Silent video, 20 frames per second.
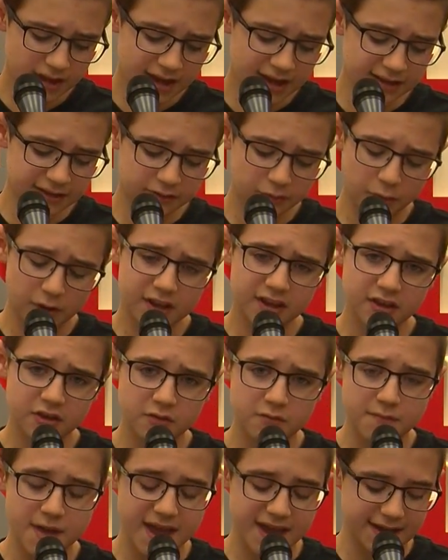It's what
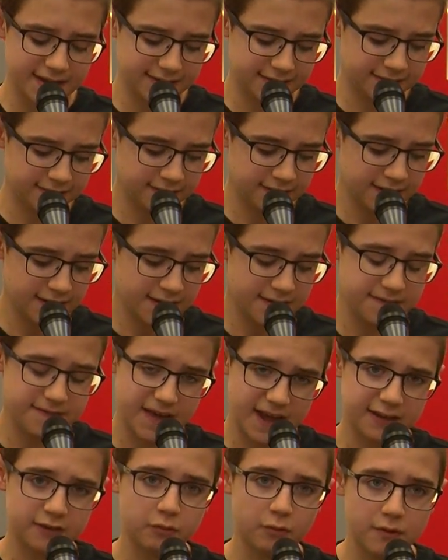you make it.
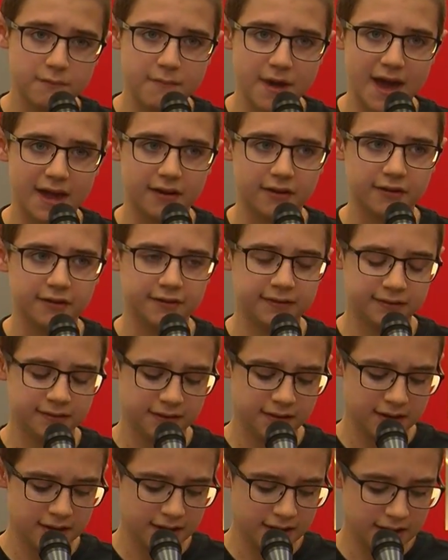That's what matters.
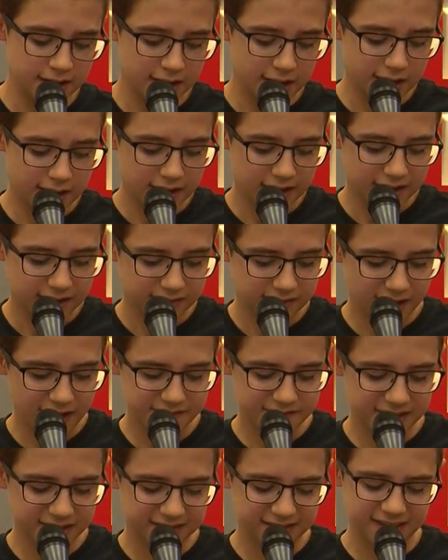
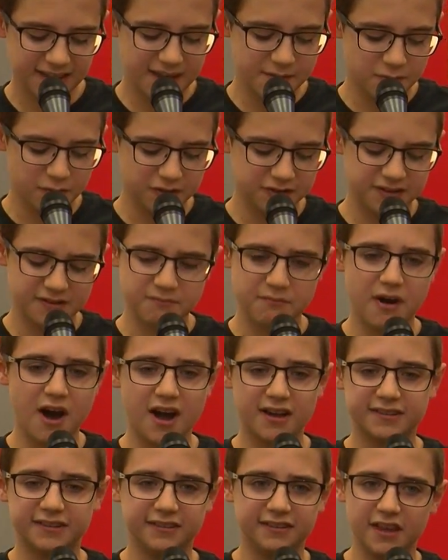Not these labels and
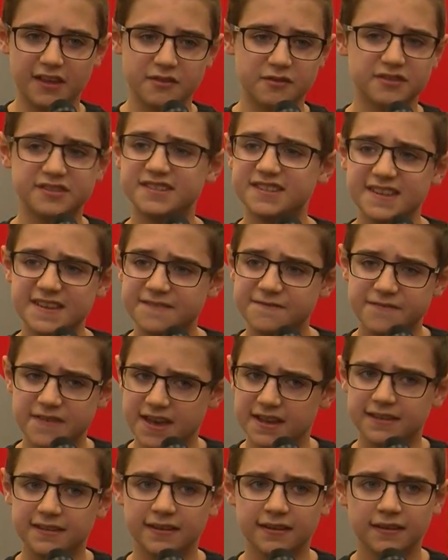boxes others see
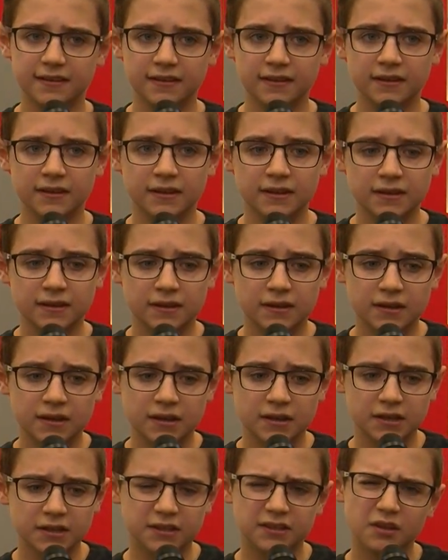fit.
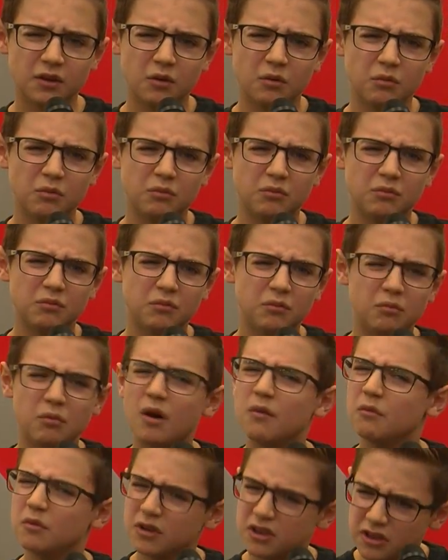So
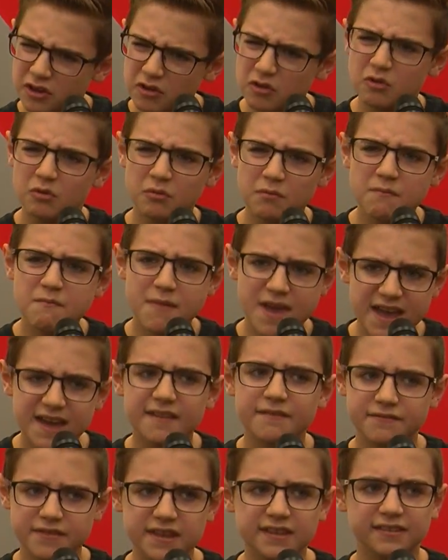what will you make
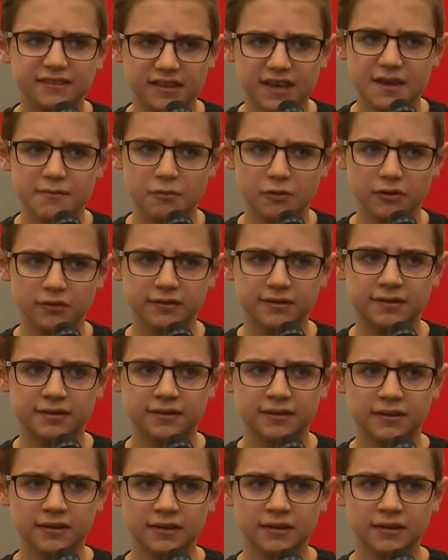of these labels?